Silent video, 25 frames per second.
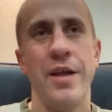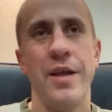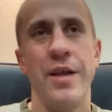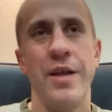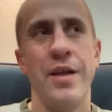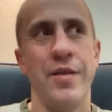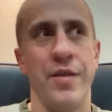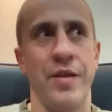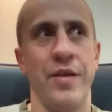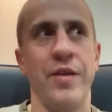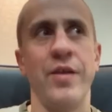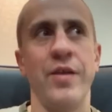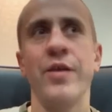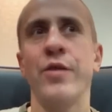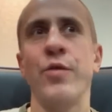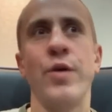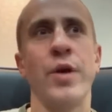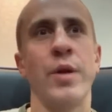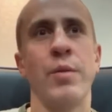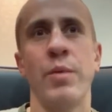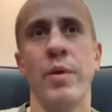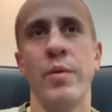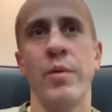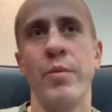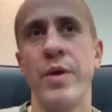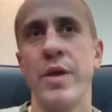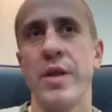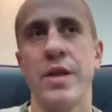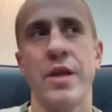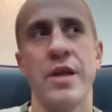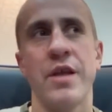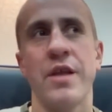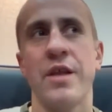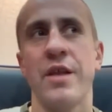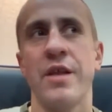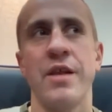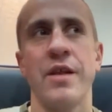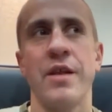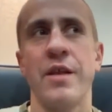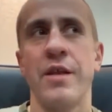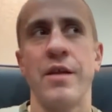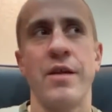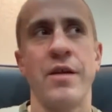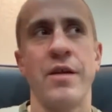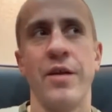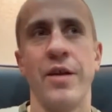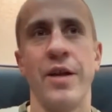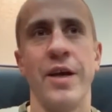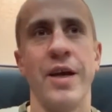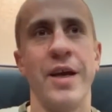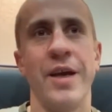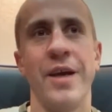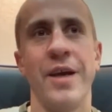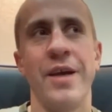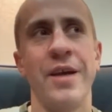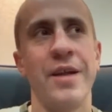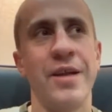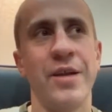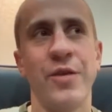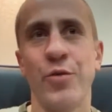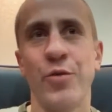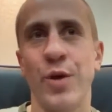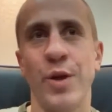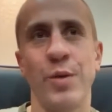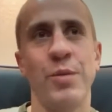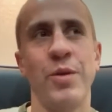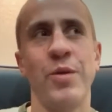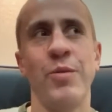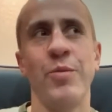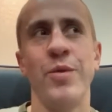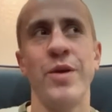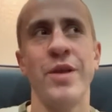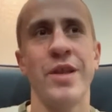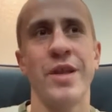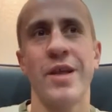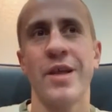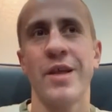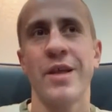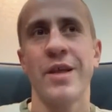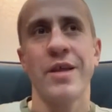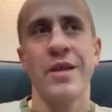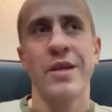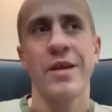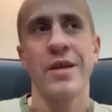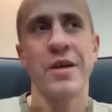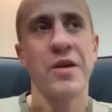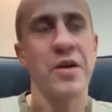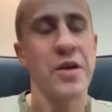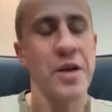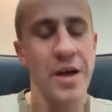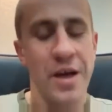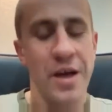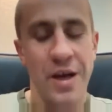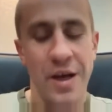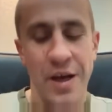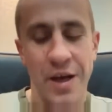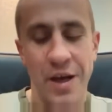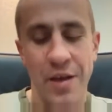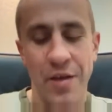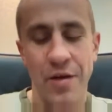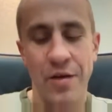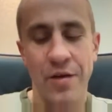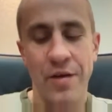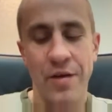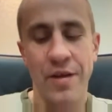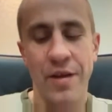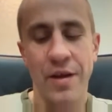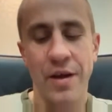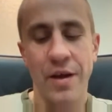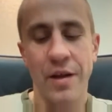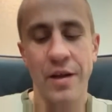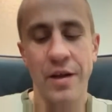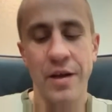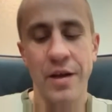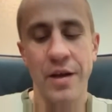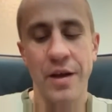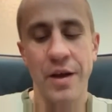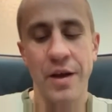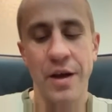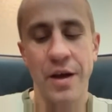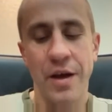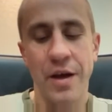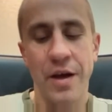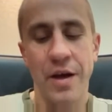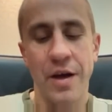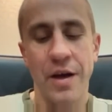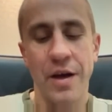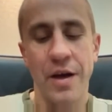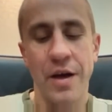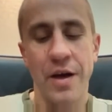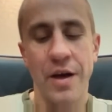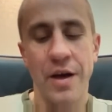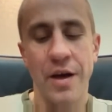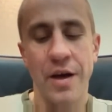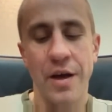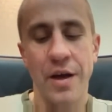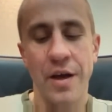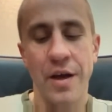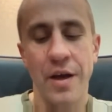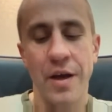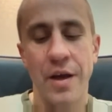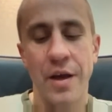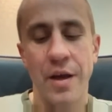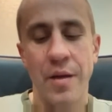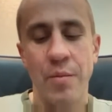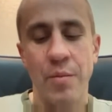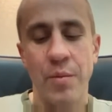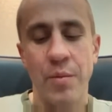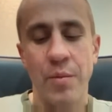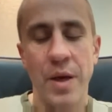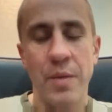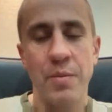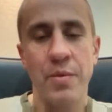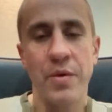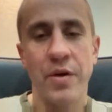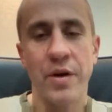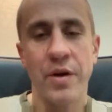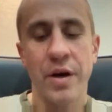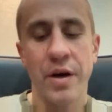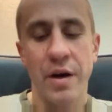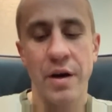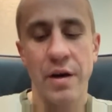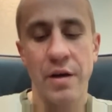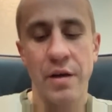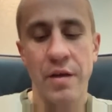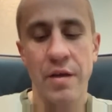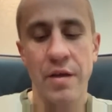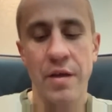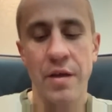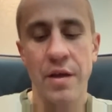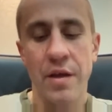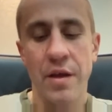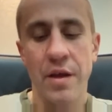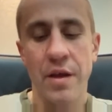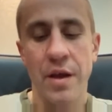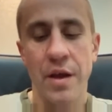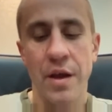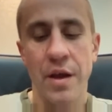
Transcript: it's an incredible business, like incredible business. They're selling paper cards